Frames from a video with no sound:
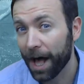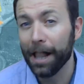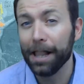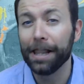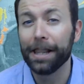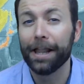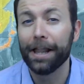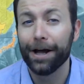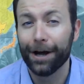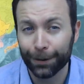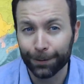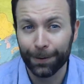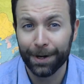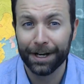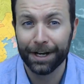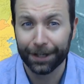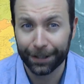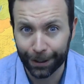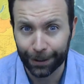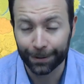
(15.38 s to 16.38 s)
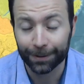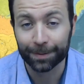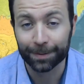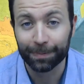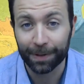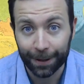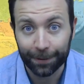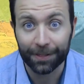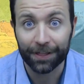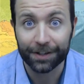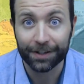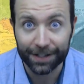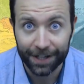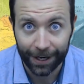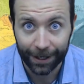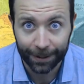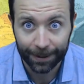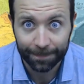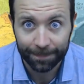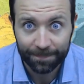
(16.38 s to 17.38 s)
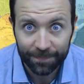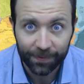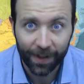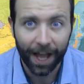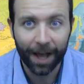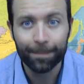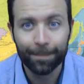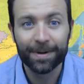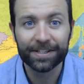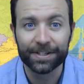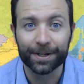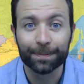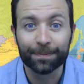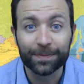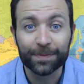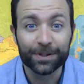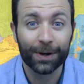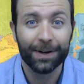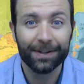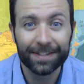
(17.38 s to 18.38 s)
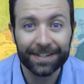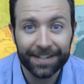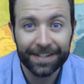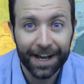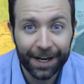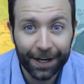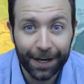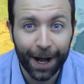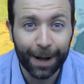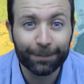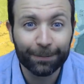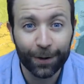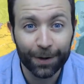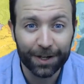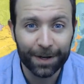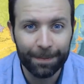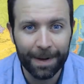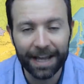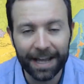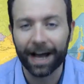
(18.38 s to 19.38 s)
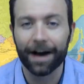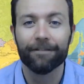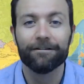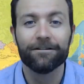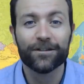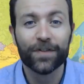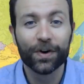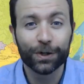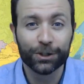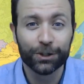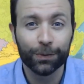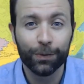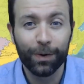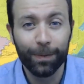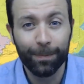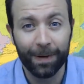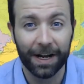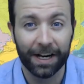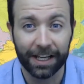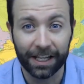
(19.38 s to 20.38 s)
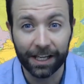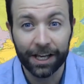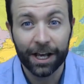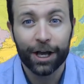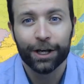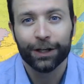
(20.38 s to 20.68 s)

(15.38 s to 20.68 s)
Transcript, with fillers: a long way to go to play with the dog. I miss him, so I decided I'm going to make a virtual buddy